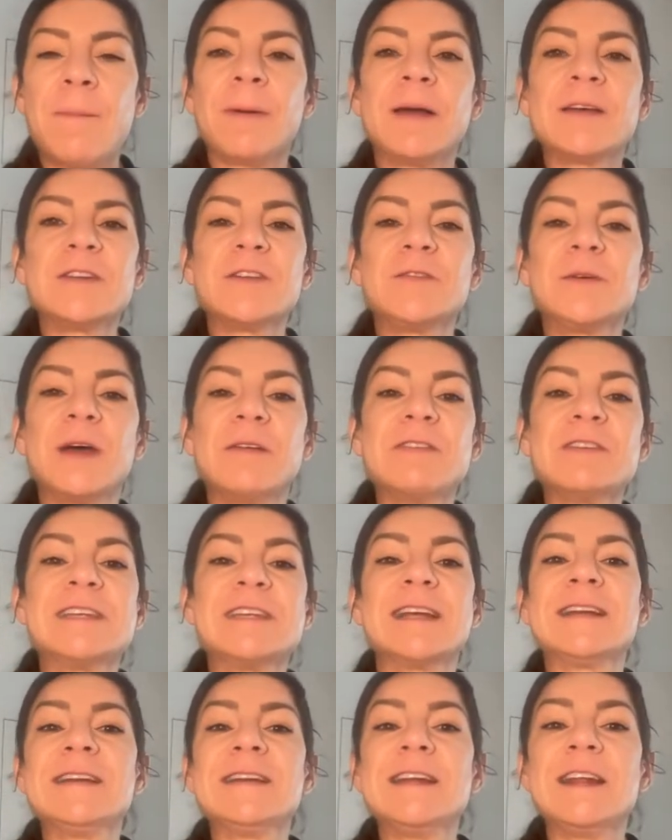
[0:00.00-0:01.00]
Because if you have a
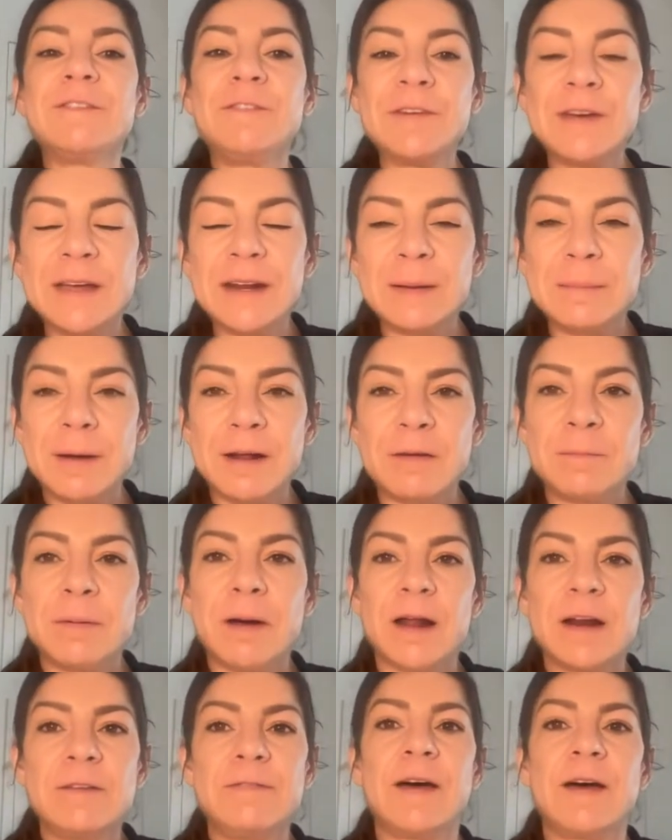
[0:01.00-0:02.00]
significant amount of
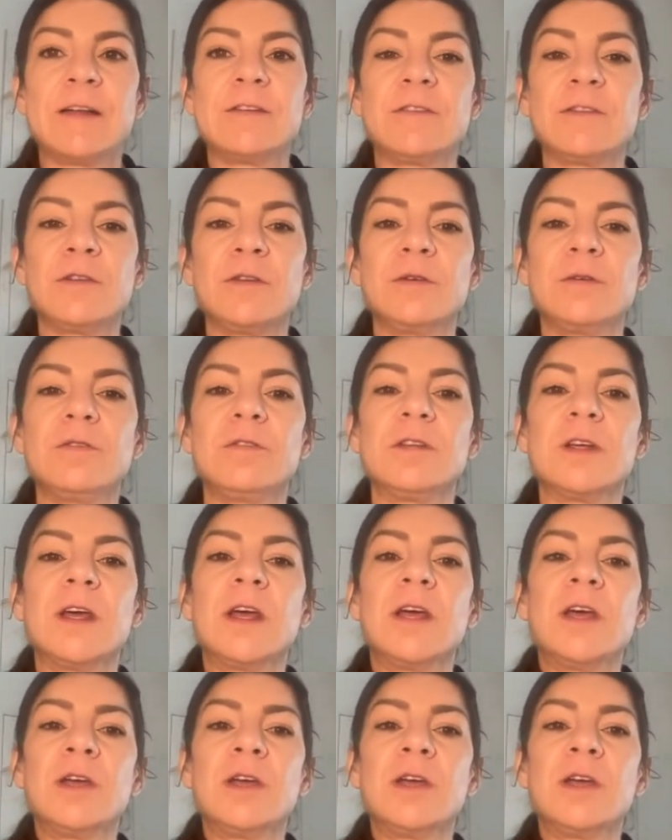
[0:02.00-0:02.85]
body fat to lose,